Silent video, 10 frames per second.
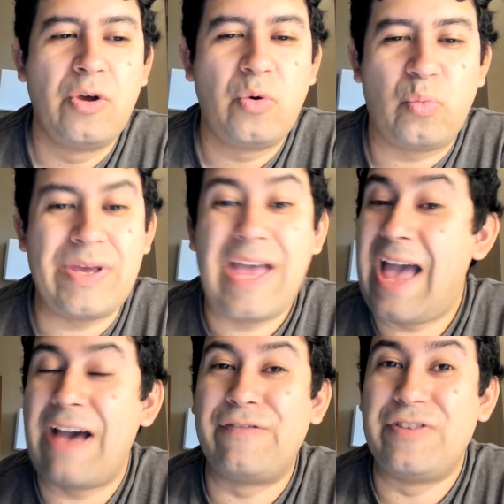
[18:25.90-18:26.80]
we
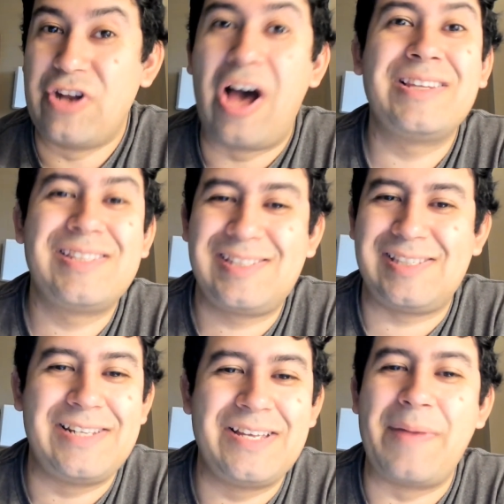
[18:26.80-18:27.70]
have not
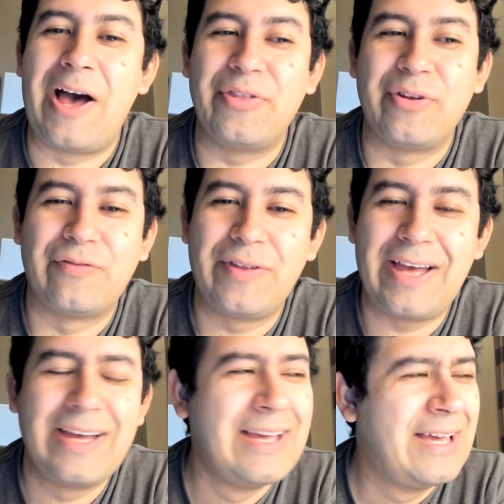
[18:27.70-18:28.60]
seen him out there for
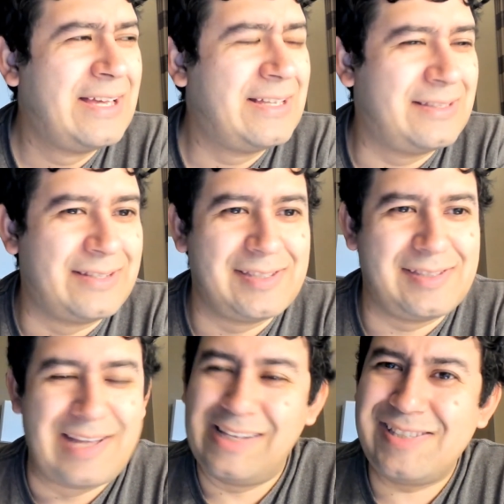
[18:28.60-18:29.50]
that, does
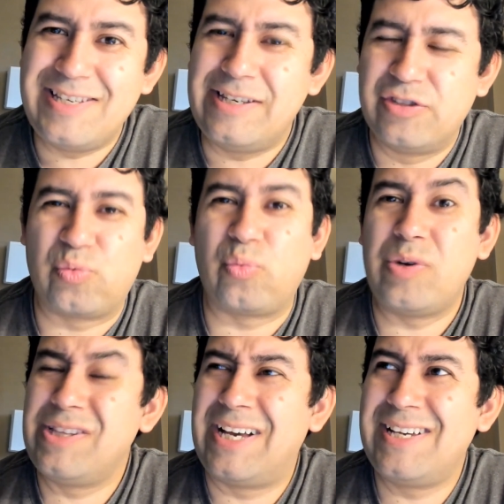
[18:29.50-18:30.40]
Dallas Eakins
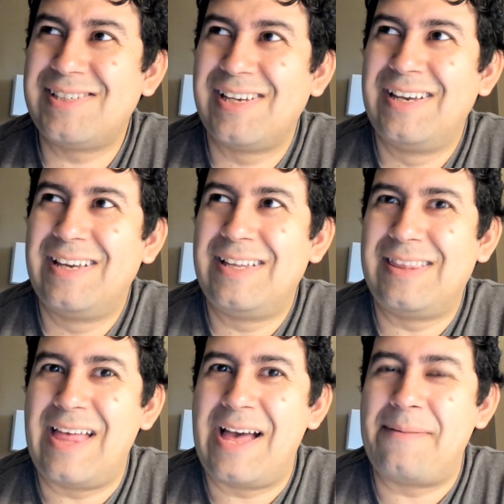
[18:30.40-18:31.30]
realize
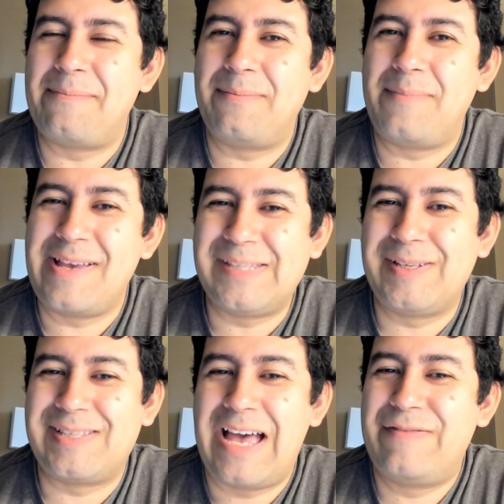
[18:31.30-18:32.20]
that Mason
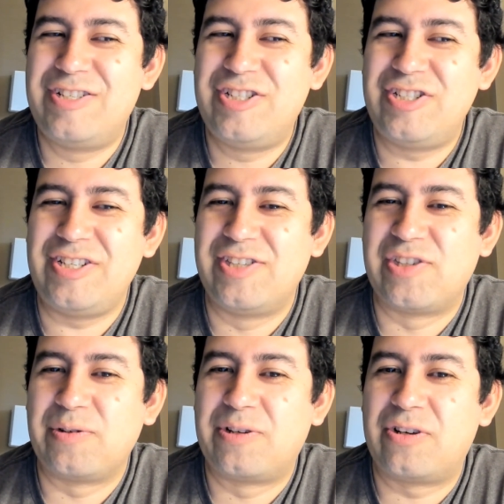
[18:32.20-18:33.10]
McTavish is
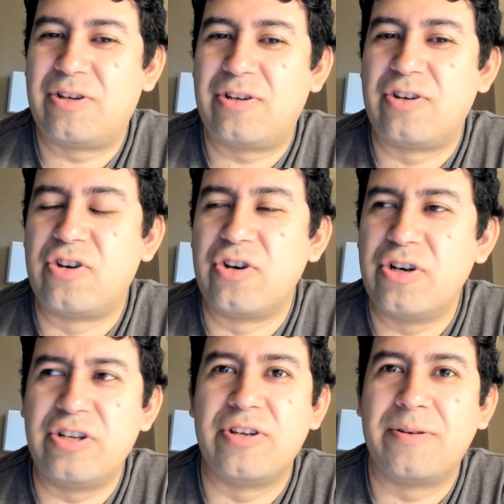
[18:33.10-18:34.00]
a
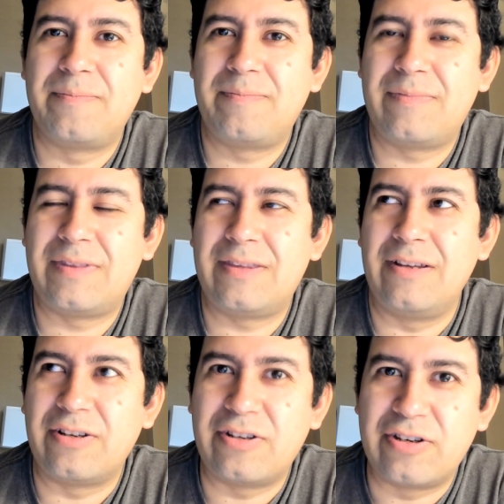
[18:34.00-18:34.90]
good
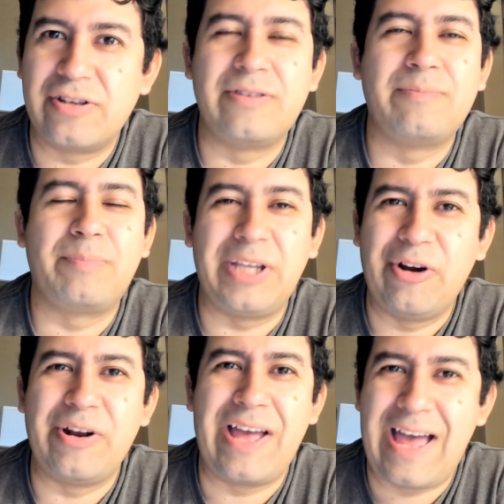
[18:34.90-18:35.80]

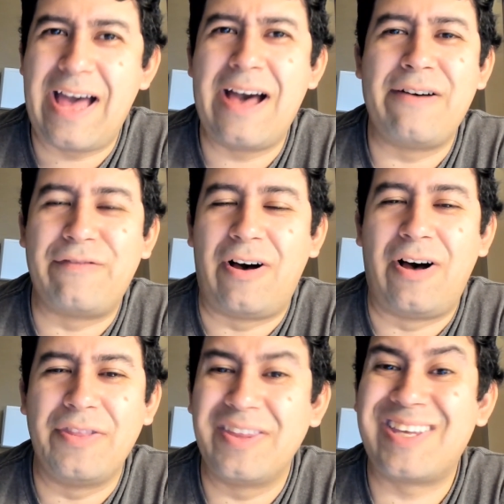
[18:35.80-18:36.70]
player to have
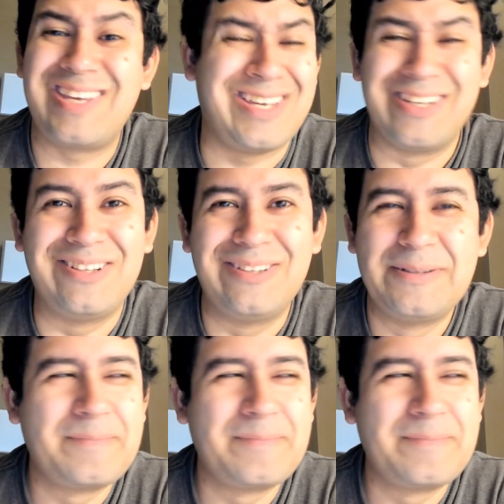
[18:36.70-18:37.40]
on the kill?